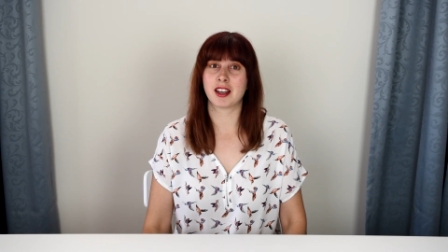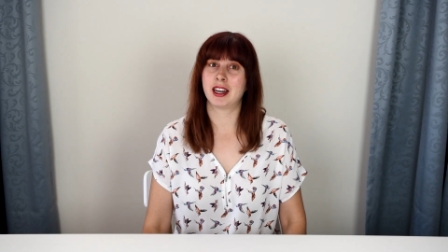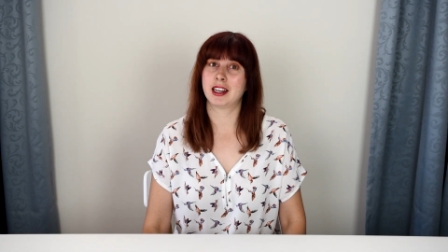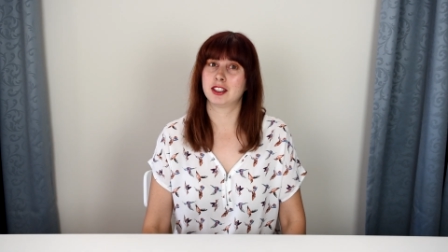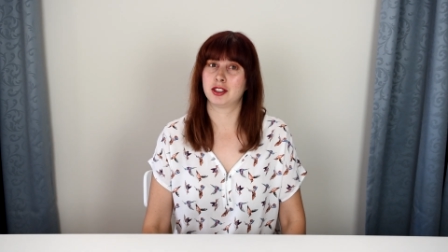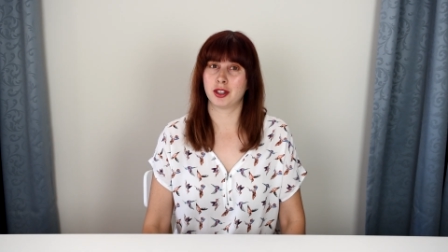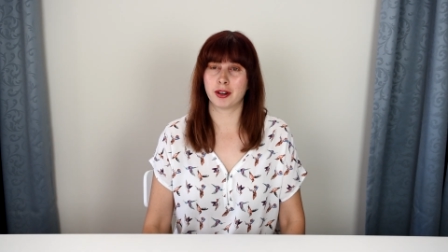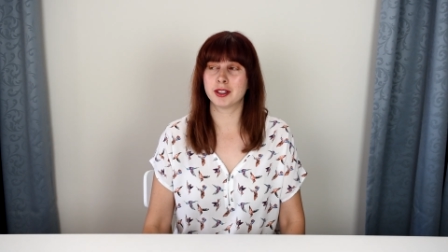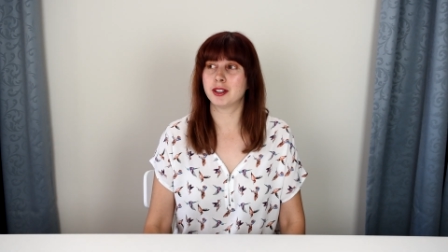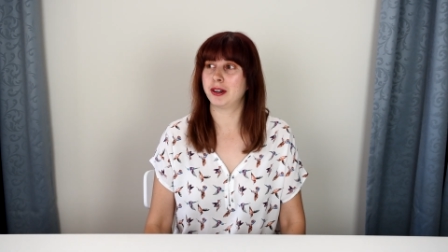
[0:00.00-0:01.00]
I
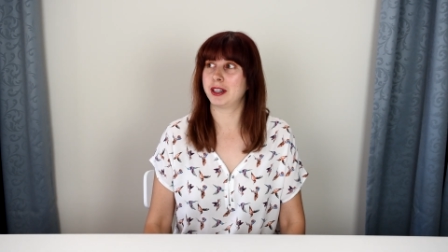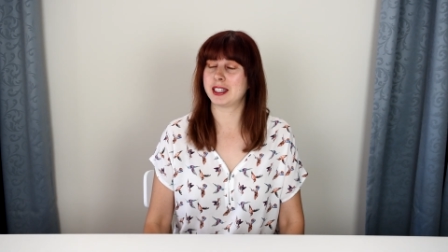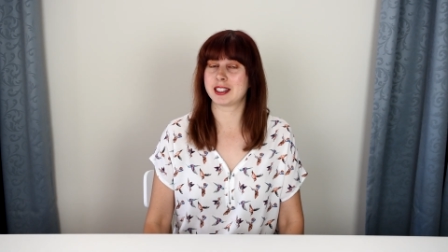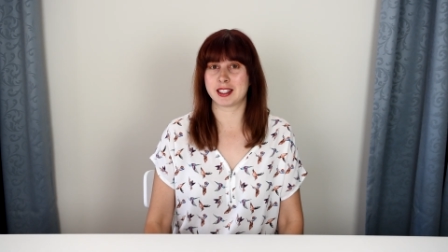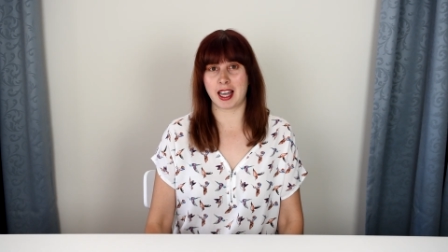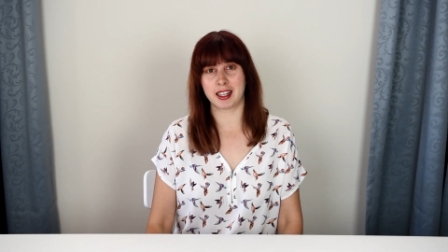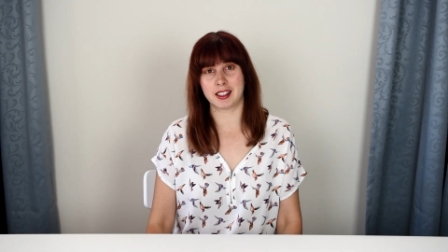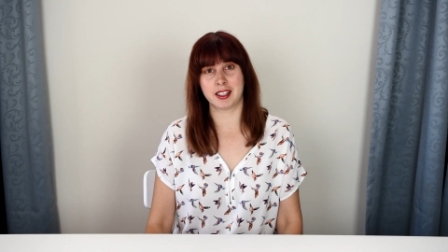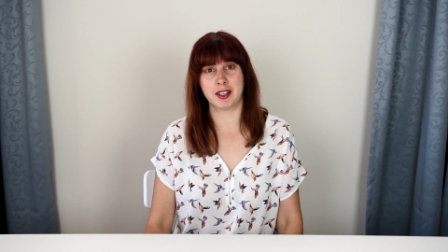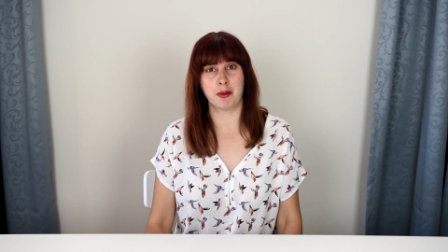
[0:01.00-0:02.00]
don't know
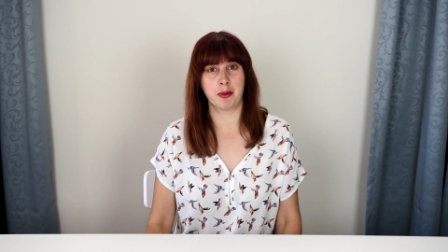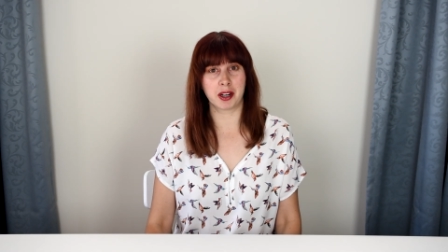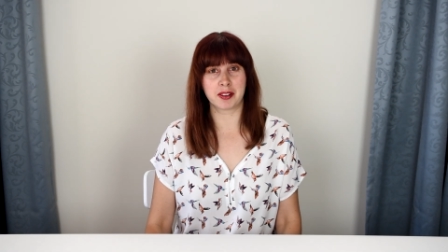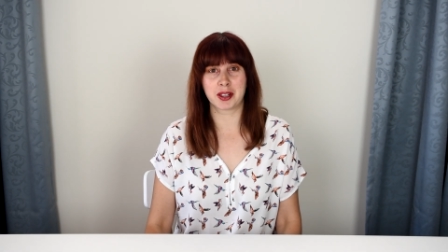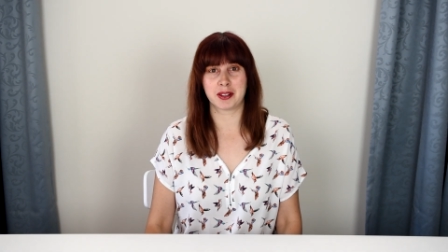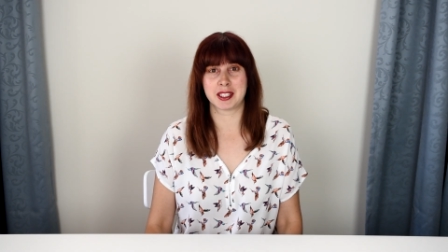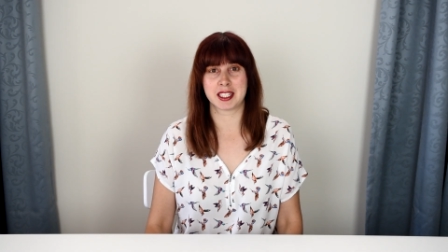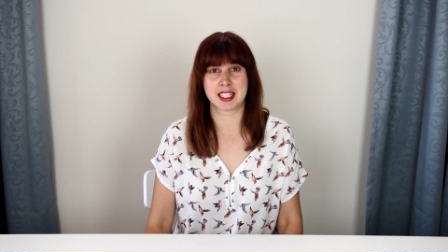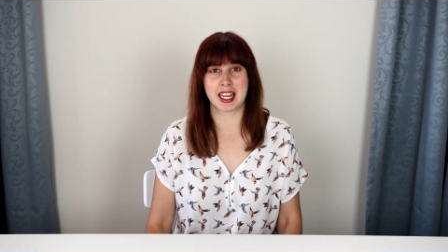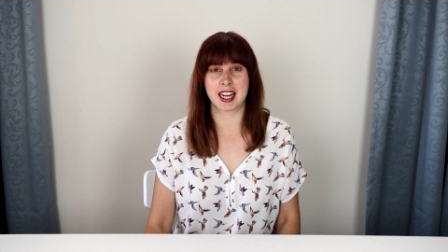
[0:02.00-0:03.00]
exactly what I'm going
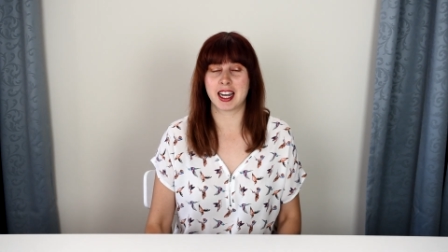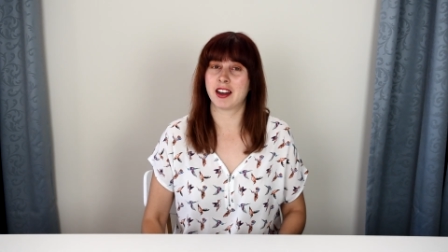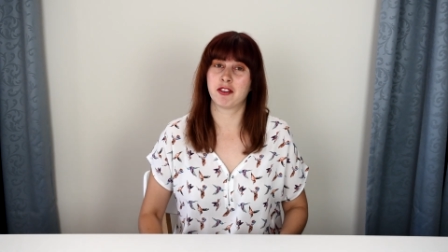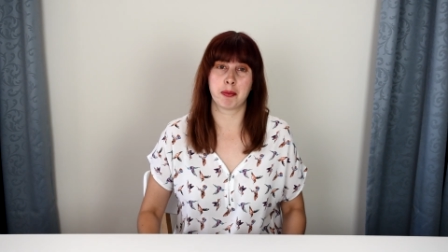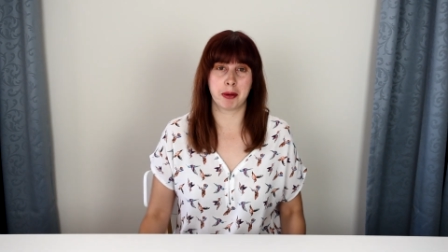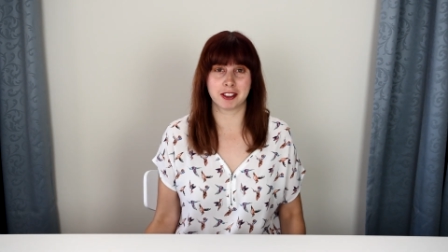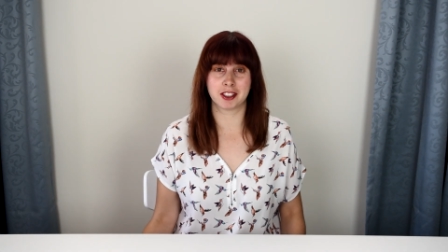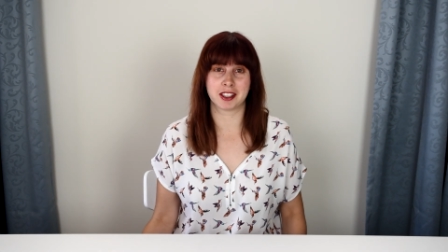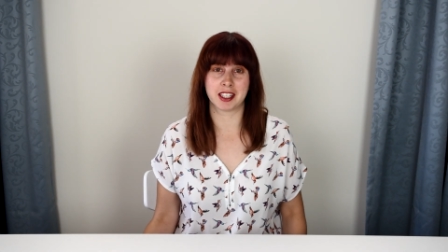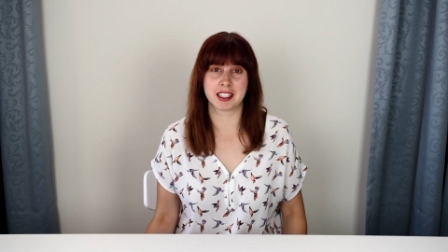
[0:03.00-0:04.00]
to say. I have a
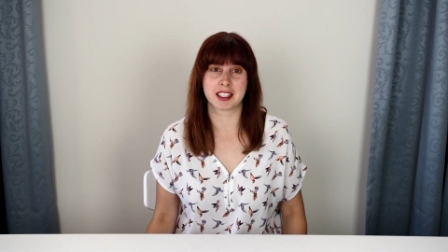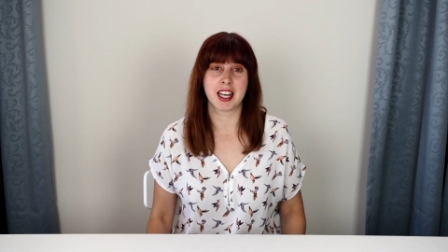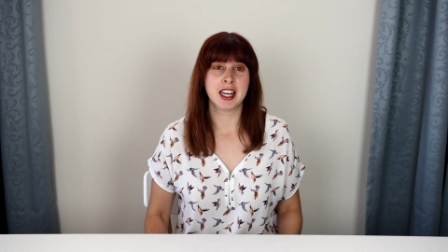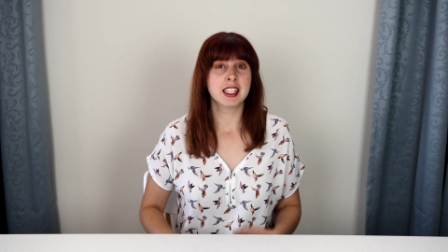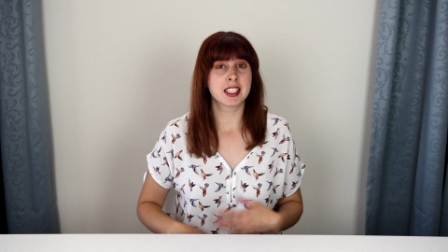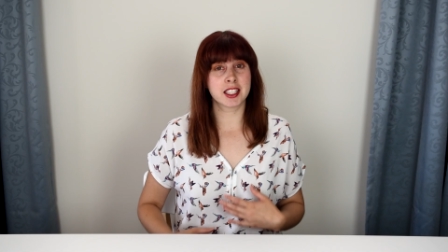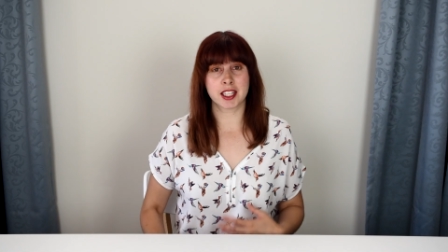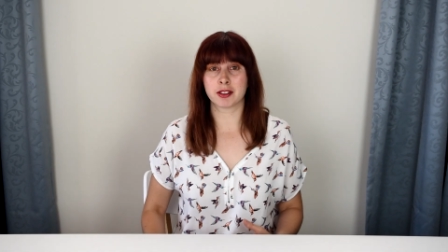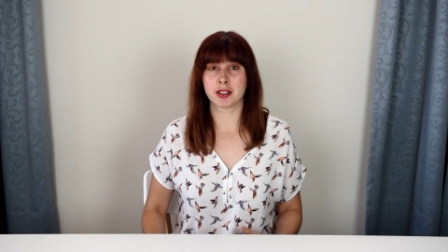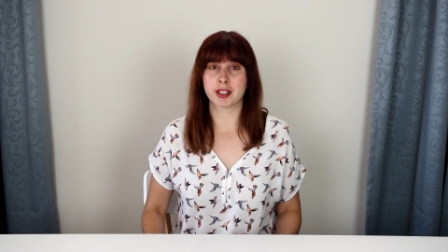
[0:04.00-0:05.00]
bunch of things to
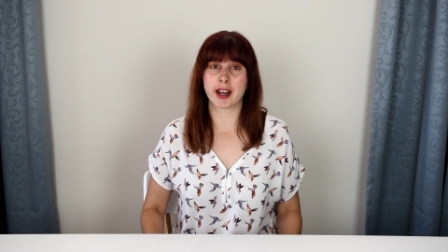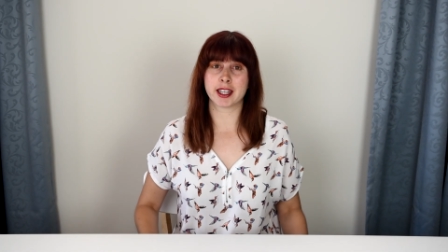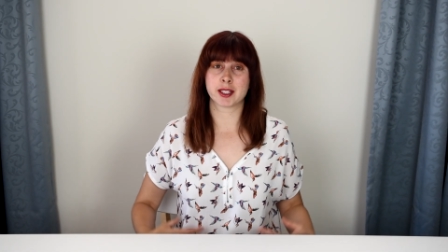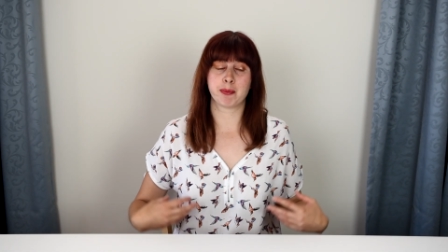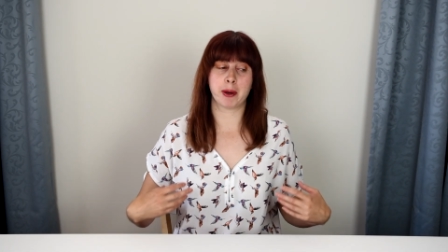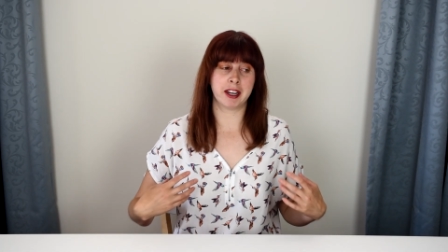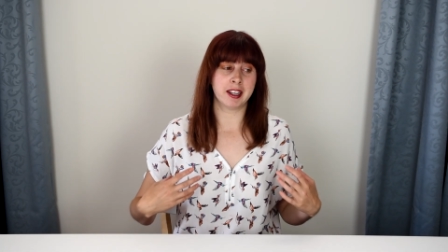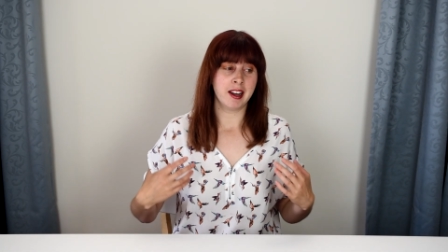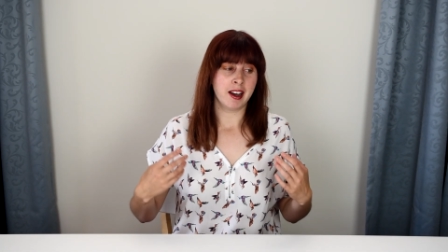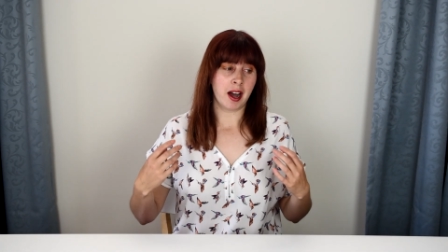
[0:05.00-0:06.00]
tell you guys,
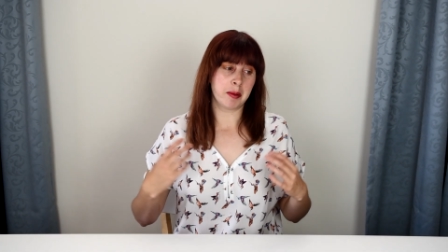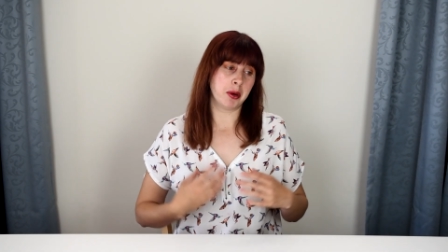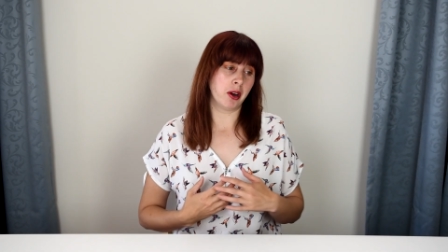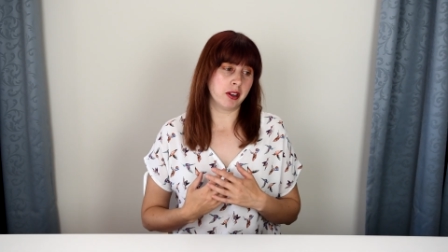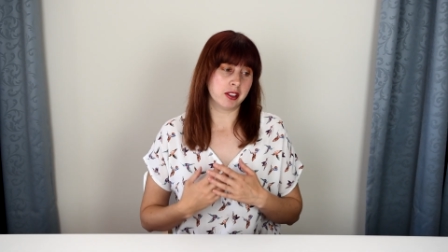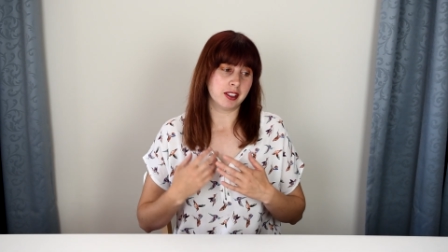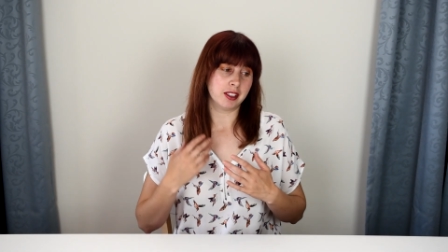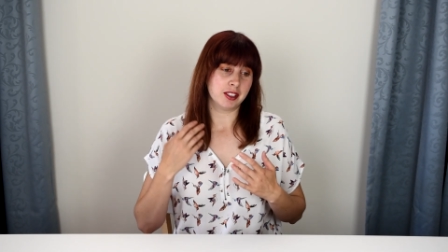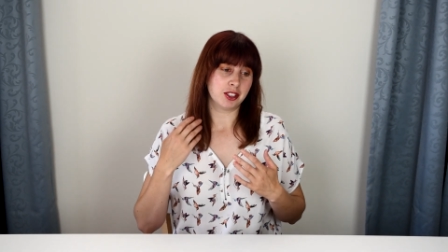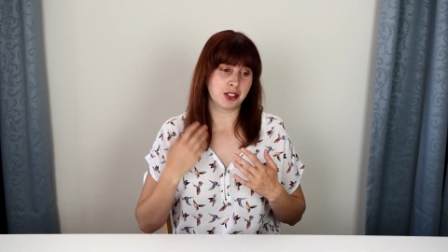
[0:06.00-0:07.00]
but I'm not
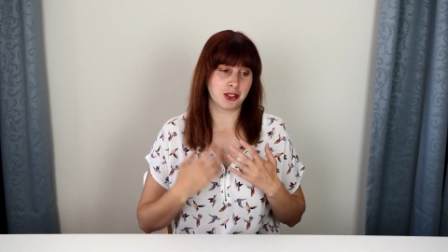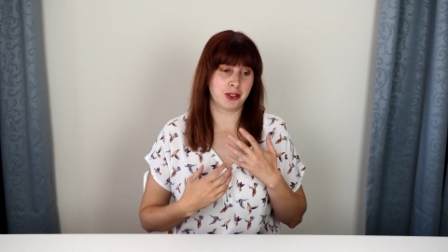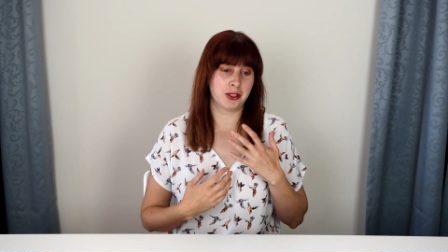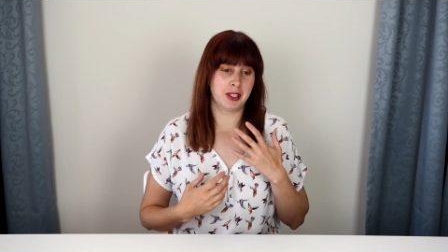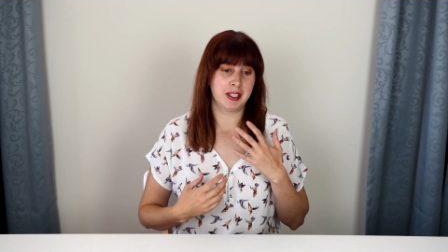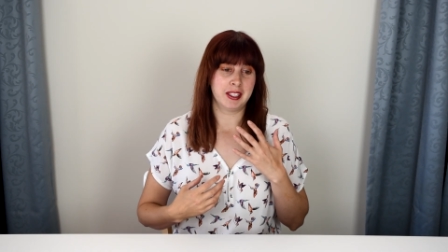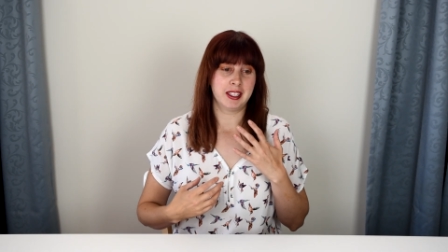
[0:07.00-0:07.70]
sure